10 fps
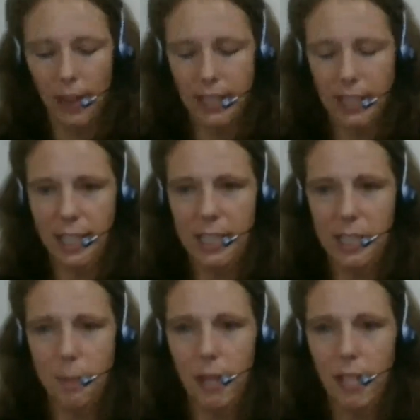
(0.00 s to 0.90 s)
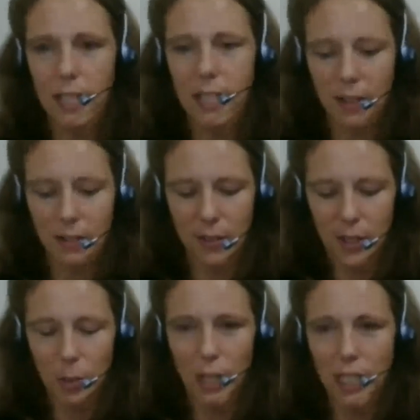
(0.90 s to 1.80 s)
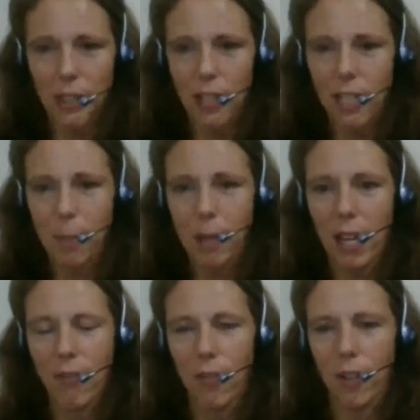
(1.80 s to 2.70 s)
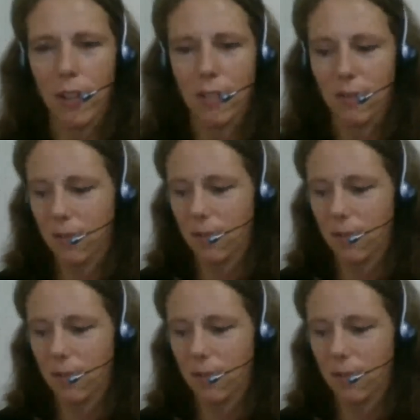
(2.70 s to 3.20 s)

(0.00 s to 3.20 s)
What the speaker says: And that's an expense. So what do you need to pay for?